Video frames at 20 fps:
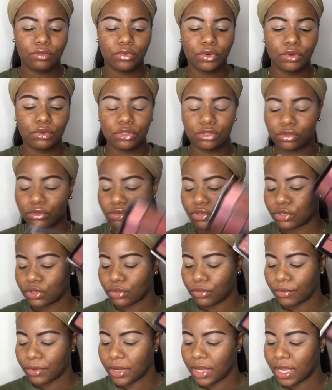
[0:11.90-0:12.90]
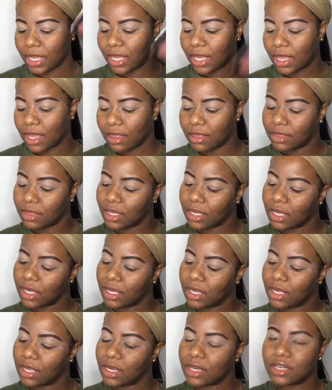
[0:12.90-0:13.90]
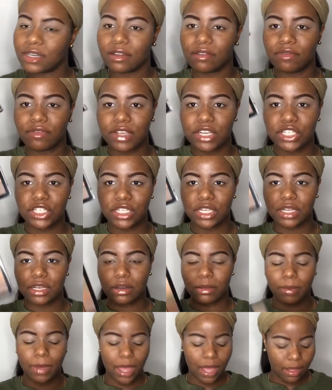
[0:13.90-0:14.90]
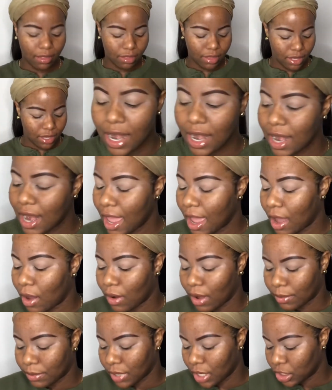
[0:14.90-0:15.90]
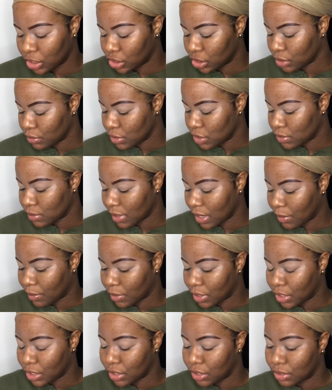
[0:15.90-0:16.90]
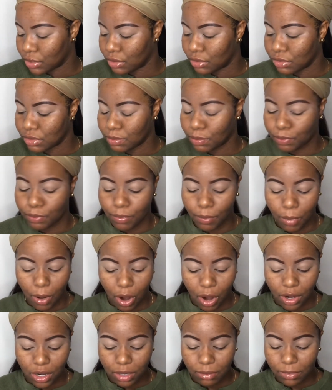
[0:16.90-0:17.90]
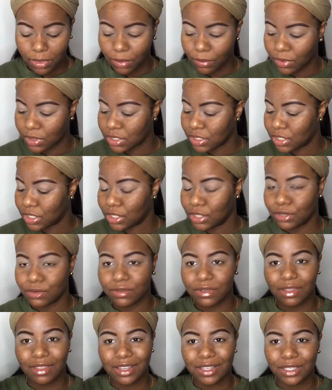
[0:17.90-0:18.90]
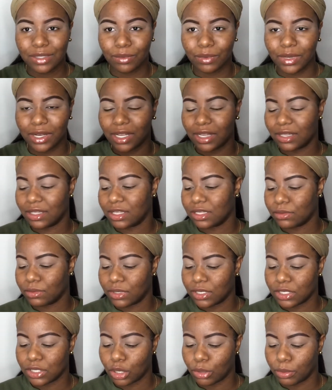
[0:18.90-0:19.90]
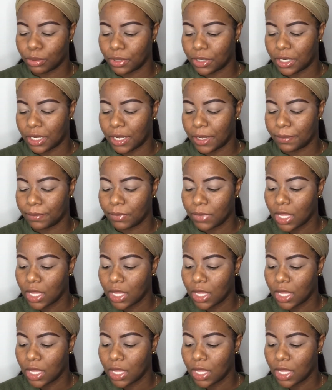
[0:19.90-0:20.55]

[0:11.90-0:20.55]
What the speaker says: Neutrals 3 and the Division palette. Now, I'm not sure which one I want to use. Part of me wants to use this one. This one is so pretty.